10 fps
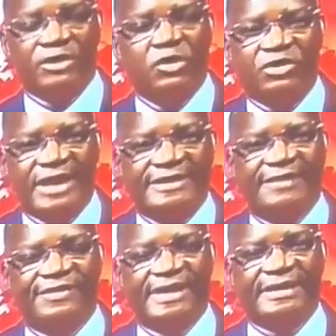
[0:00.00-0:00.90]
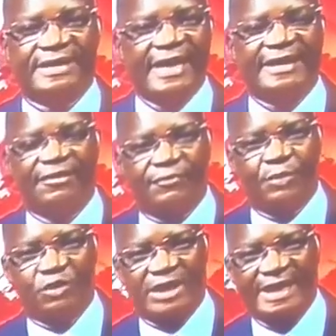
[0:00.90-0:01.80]
no such evidence that they've
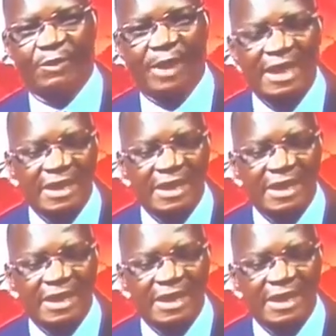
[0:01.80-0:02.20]
put anywhere.